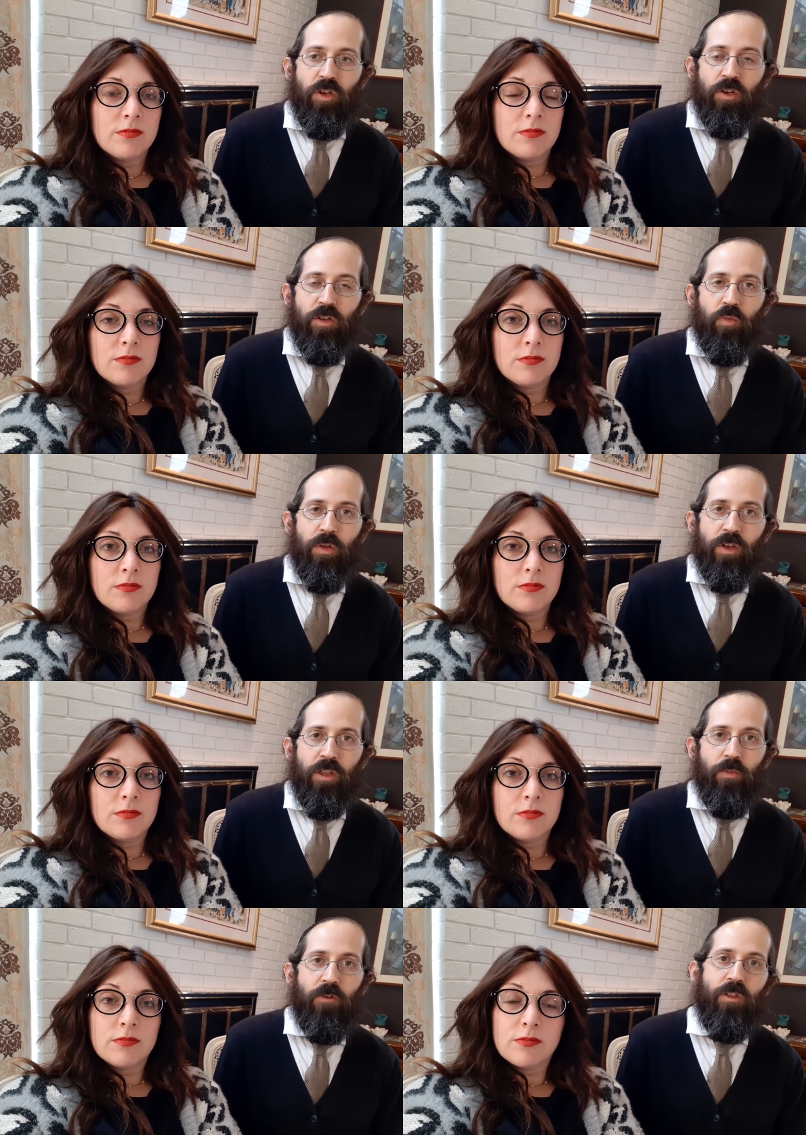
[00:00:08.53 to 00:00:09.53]
Speaker 1: and you want the other
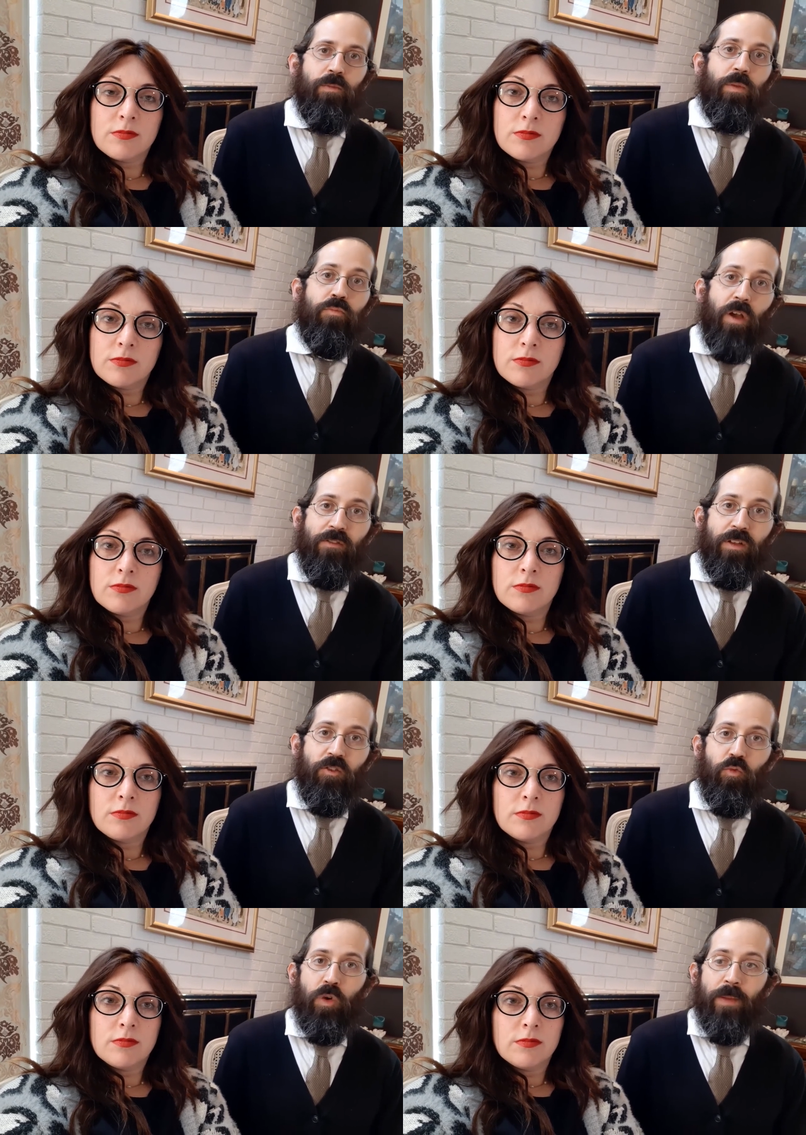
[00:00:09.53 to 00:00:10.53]
person to be present,
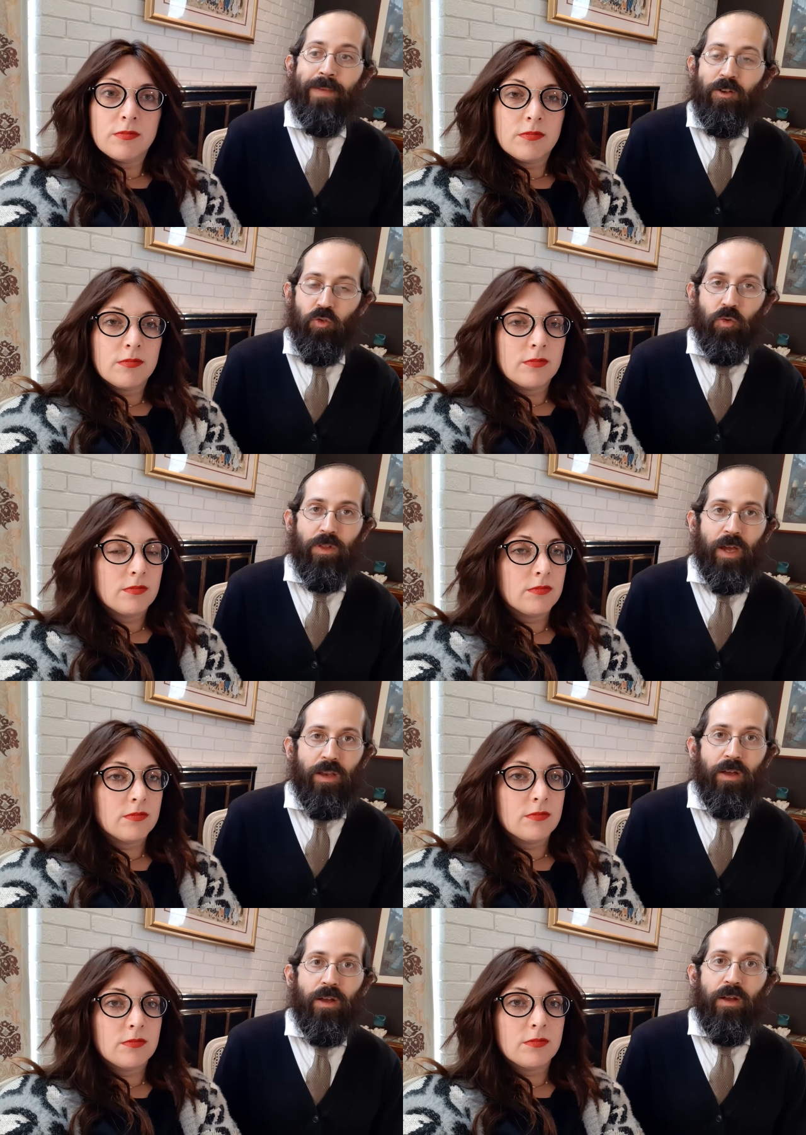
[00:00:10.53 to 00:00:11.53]
you want to make sure
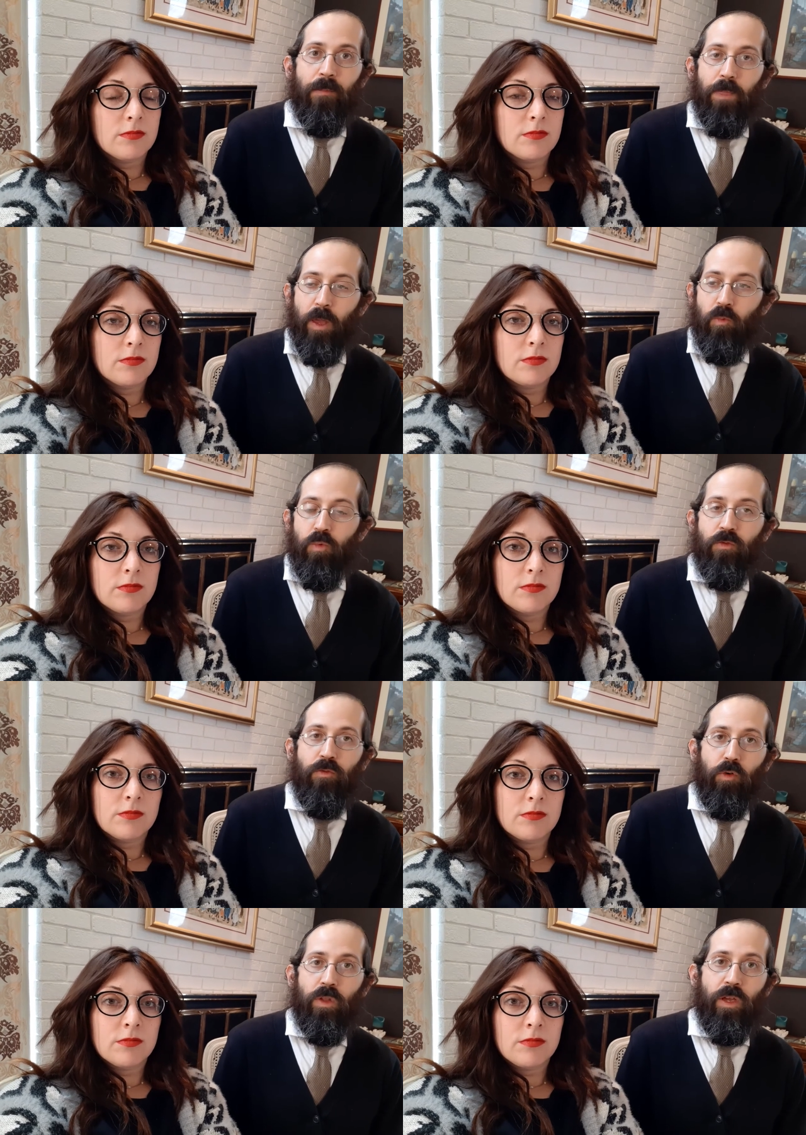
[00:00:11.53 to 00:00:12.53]
that they're
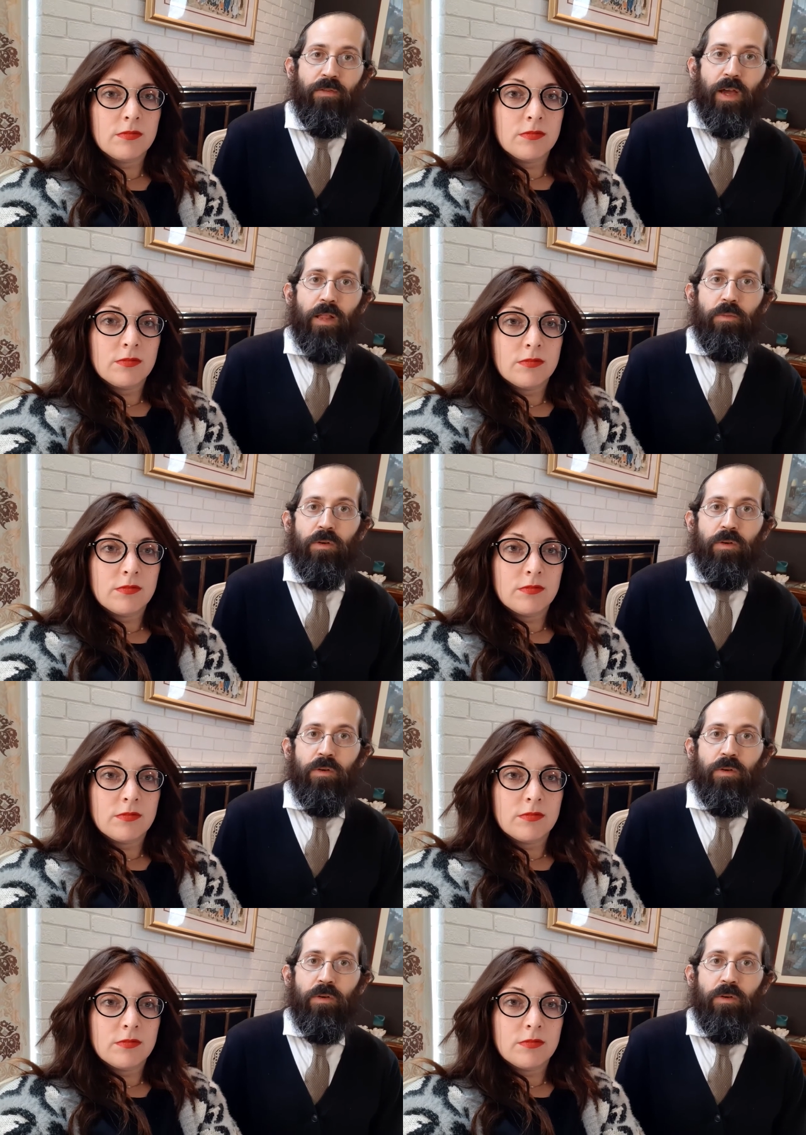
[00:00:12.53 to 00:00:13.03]
fully available.